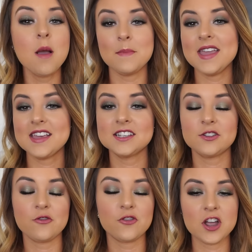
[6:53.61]
make
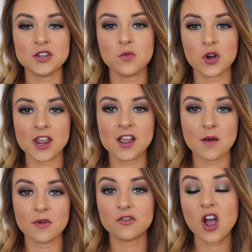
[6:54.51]
his fresh morning
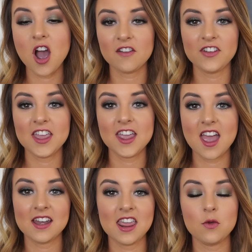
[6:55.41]
cup of coffee
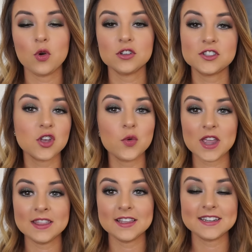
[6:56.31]
and he will
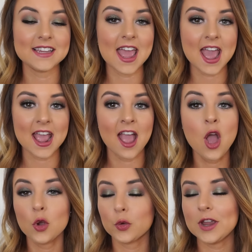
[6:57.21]
soak in the day,
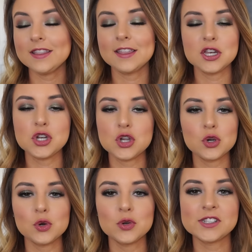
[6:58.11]
read the
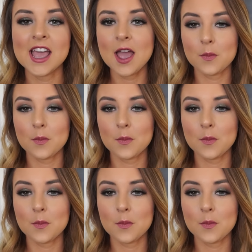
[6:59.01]
news,